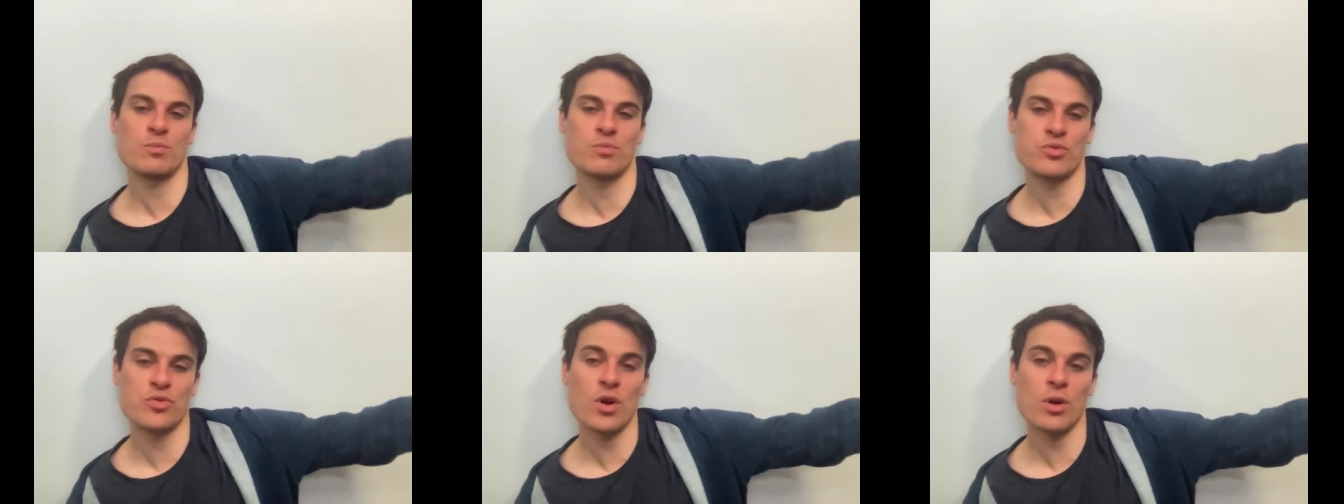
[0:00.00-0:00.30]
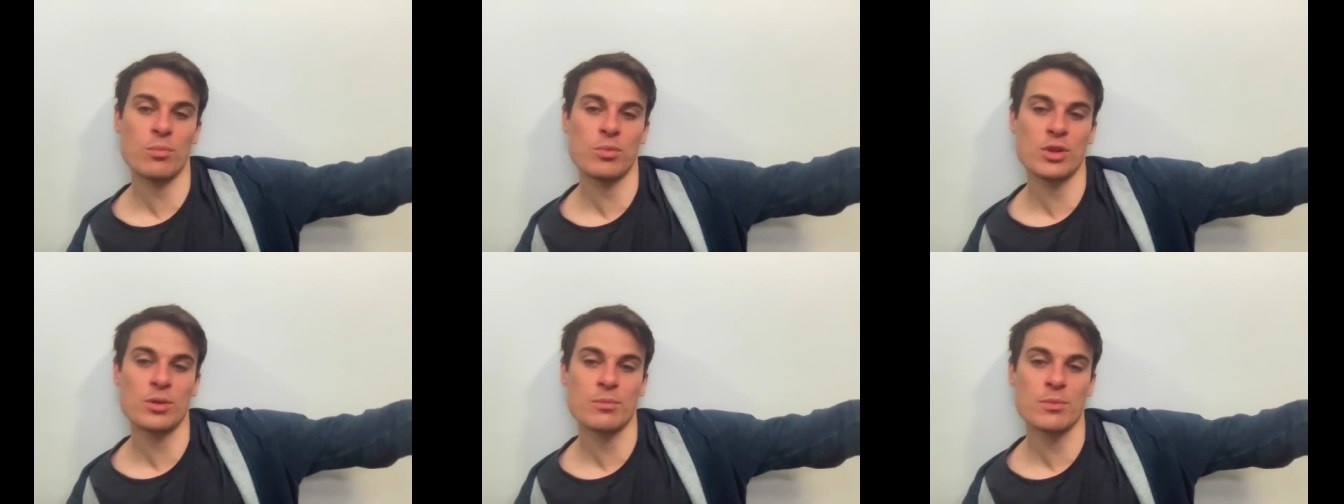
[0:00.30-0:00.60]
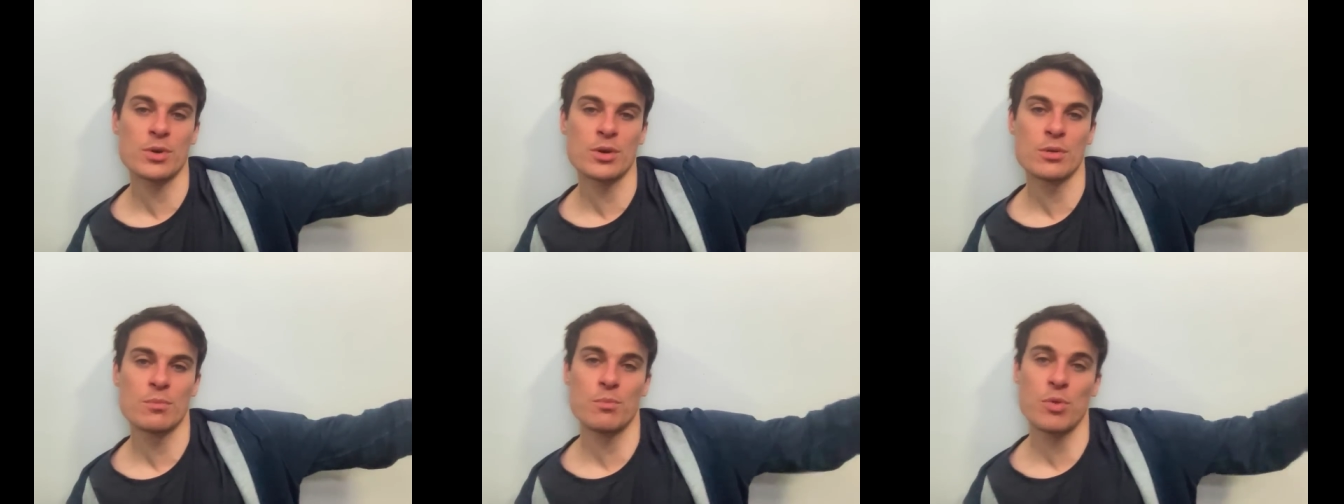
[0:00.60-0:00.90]

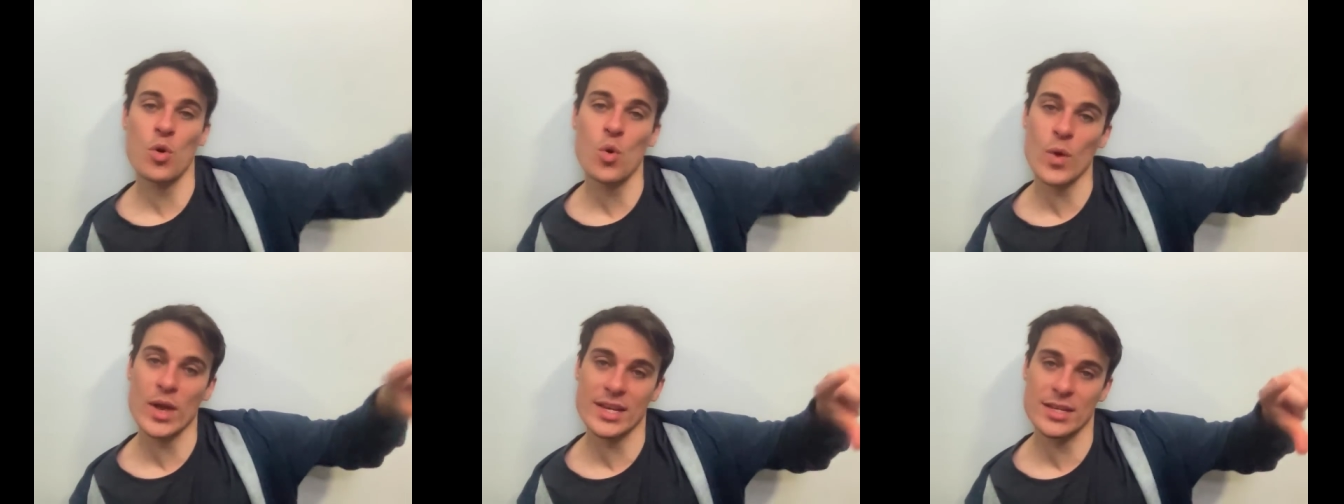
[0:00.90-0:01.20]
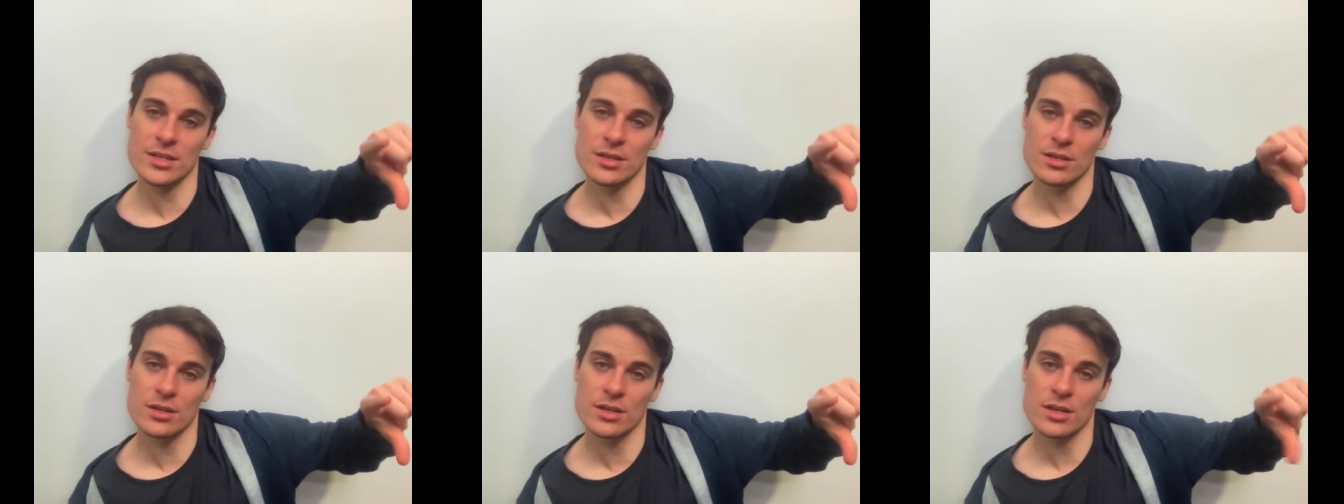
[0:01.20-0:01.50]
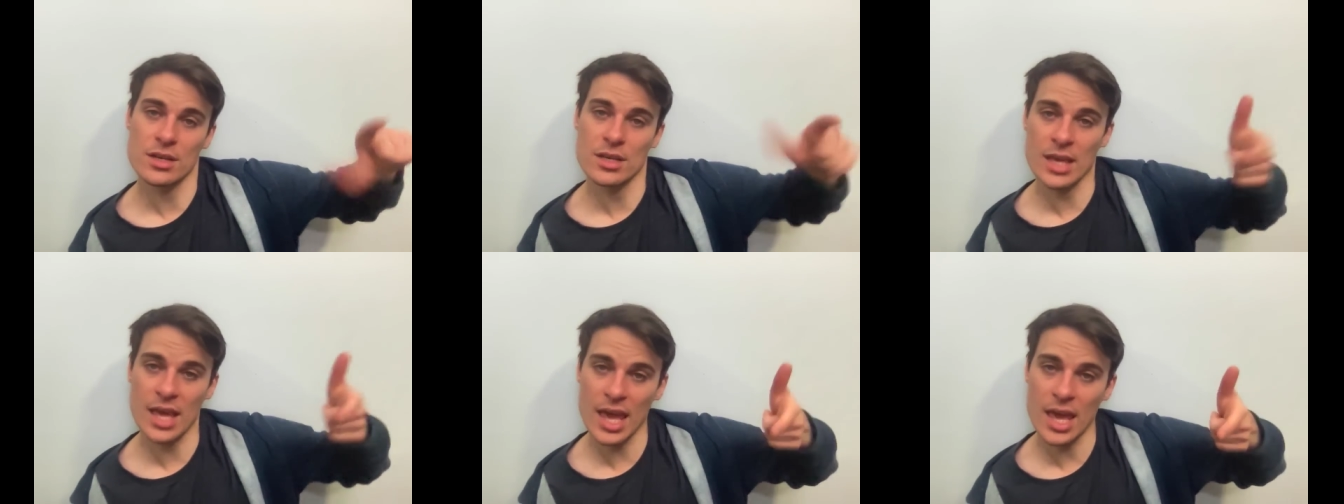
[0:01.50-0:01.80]
problem point.
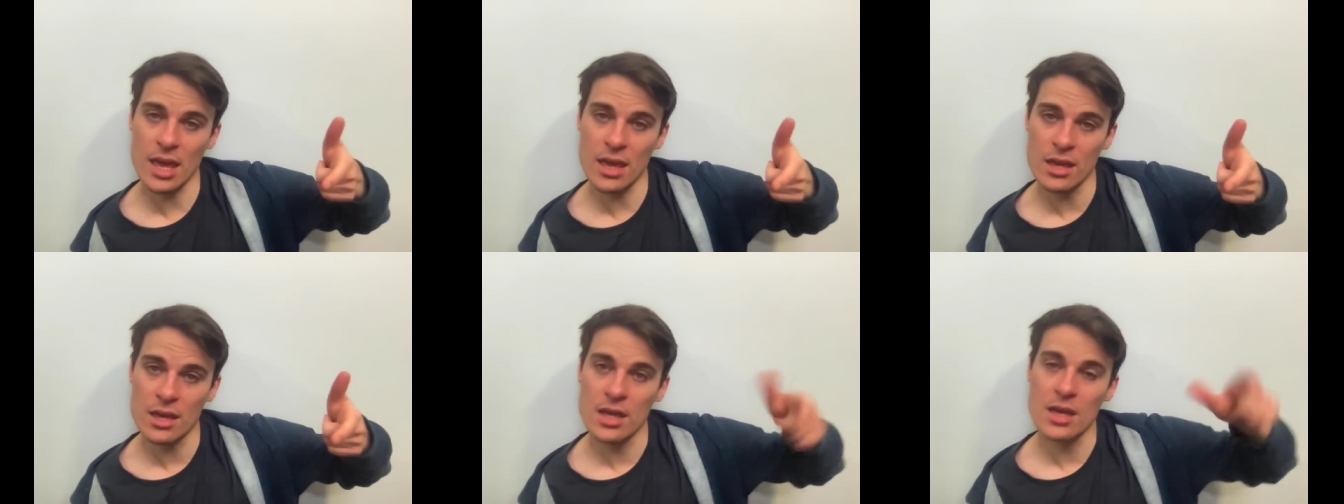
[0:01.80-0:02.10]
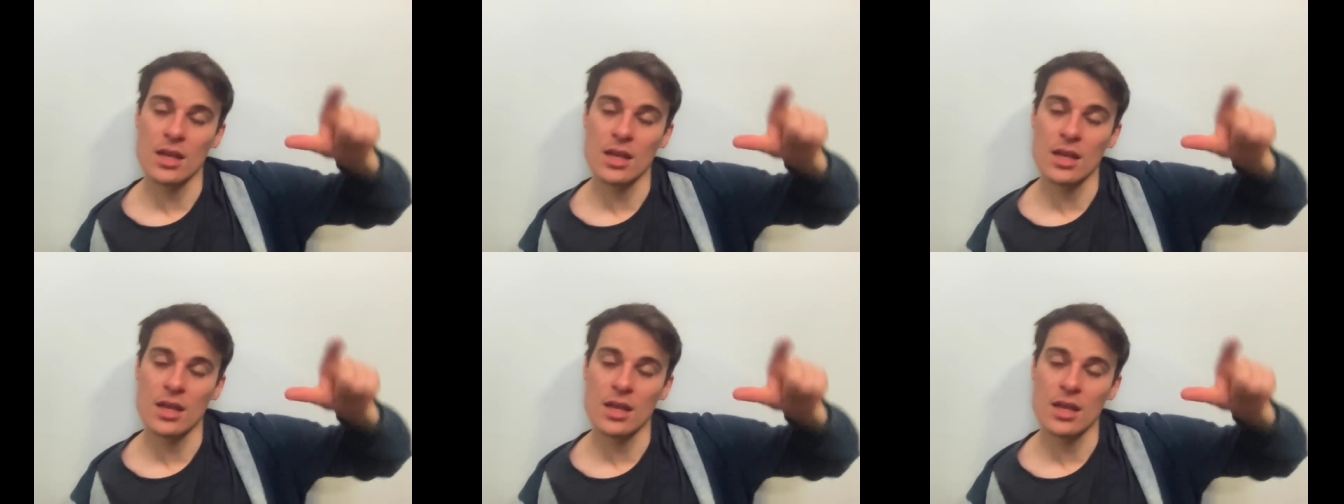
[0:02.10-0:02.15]
Yeah?